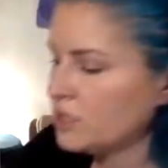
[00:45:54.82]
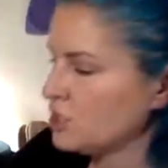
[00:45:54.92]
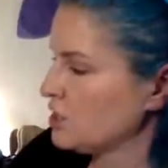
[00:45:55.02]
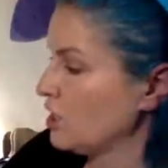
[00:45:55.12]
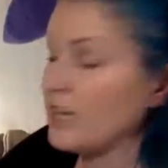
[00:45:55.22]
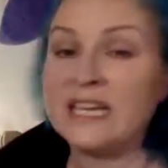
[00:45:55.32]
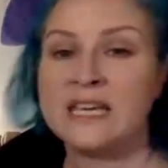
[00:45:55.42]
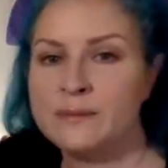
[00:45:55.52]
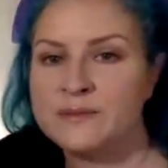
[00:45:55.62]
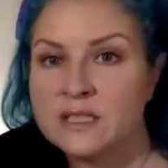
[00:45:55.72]
No glitches here.
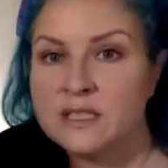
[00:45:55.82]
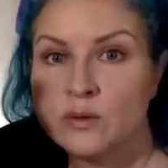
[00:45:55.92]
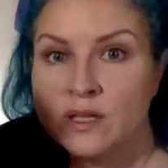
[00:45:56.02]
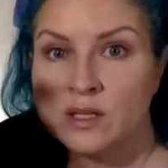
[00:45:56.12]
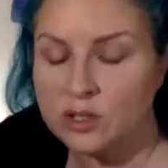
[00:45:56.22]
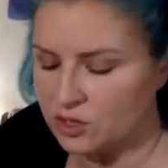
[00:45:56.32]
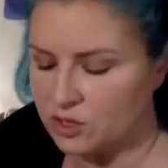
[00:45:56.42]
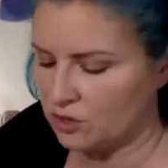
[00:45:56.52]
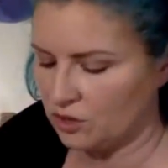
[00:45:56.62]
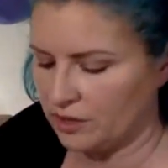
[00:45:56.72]
It keeps like doing a
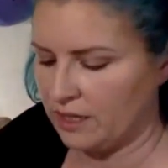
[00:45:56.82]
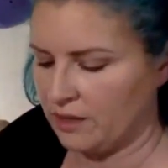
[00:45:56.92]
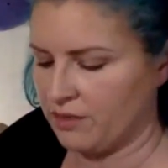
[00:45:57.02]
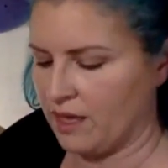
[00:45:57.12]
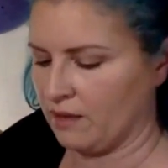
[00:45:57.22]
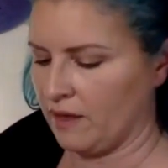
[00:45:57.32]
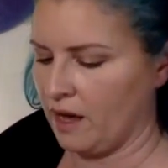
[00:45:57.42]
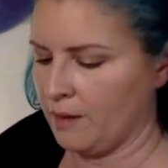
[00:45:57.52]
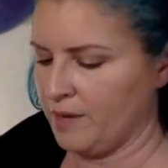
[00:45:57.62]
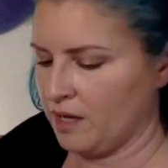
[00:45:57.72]
little circly thing.
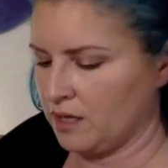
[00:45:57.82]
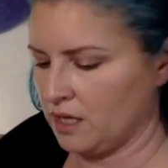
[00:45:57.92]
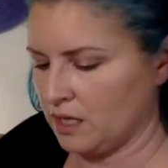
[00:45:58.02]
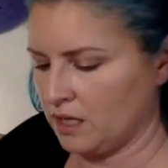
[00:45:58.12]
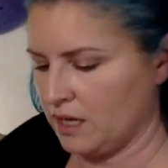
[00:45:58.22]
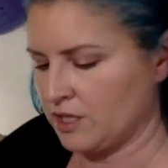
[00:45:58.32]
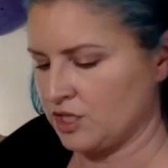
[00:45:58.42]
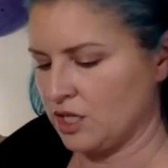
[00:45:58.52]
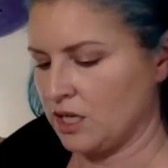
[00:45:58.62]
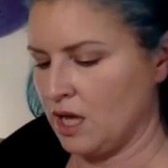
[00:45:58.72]
Like I'm not getting a
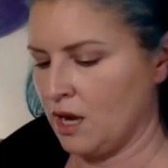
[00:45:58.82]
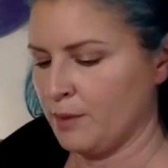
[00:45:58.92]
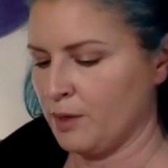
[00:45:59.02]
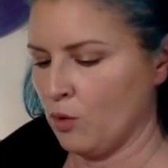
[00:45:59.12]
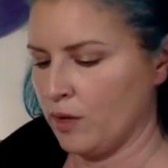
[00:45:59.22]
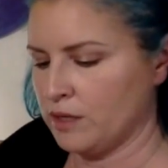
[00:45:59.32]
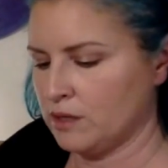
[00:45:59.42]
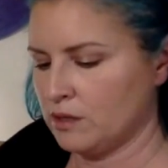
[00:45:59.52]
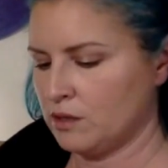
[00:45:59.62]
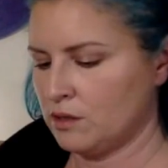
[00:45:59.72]
connection and I'm annoyed.
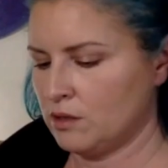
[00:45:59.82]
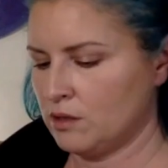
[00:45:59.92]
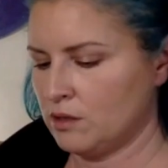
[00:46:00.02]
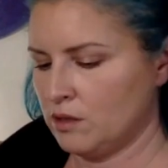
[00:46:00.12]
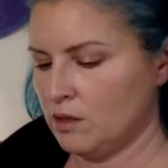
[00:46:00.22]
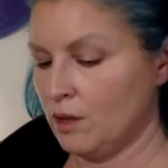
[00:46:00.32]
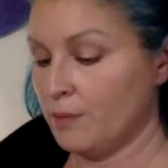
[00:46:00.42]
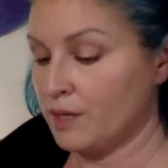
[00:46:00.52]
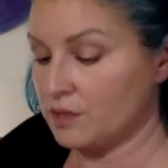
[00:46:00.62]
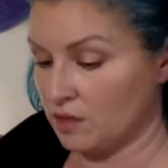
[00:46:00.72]

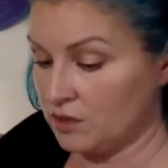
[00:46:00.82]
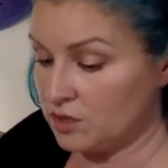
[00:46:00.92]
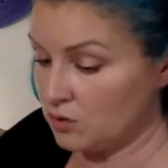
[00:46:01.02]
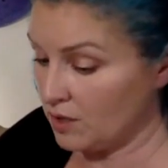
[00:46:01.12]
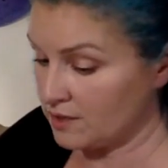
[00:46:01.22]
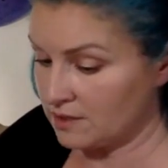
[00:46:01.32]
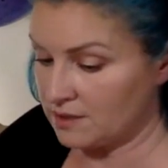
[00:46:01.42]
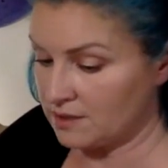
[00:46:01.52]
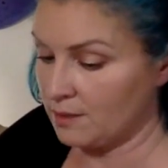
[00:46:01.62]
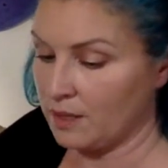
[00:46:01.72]
But as long as you guys can
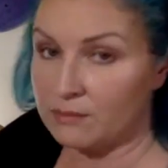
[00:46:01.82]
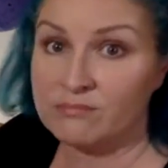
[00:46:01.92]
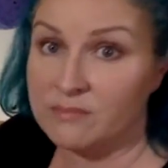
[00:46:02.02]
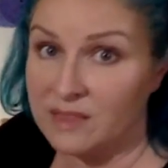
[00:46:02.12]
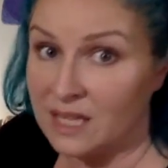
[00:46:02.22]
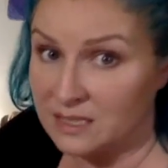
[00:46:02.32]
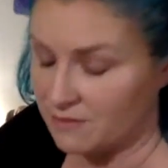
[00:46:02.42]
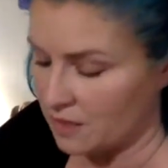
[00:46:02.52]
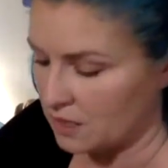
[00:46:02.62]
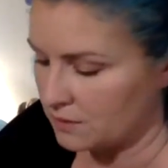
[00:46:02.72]
see,
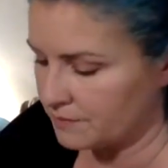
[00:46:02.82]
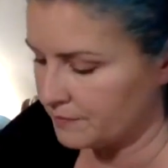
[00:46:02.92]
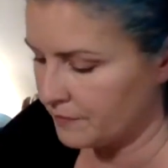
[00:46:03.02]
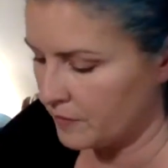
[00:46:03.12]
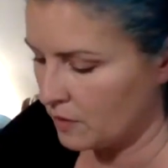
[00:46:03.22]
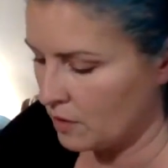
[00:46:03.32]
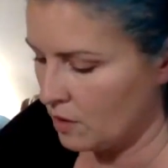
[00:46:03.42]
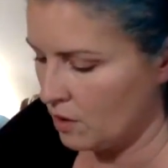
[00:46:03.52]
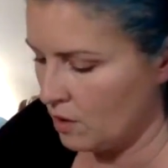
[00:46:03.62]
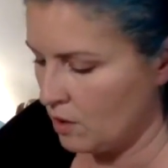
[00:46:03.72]
that's fine.
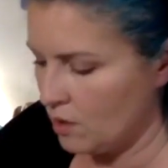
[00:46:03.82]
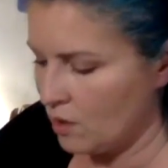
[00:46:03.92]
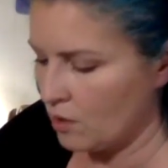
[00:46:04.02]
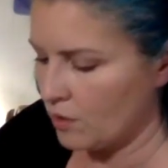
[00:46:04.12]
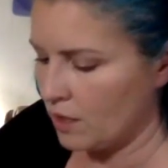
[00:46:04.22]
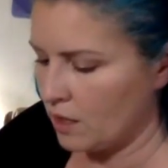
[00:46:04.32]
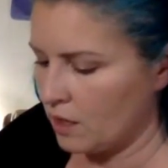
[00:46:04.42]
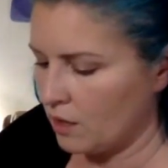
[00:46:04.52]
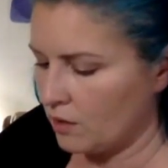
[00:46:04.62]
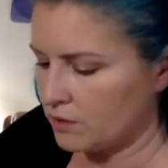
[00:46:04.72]

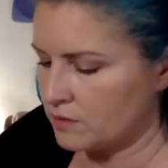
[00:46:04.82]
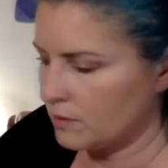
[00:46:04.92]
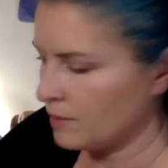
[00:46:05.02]
Okay, hang on.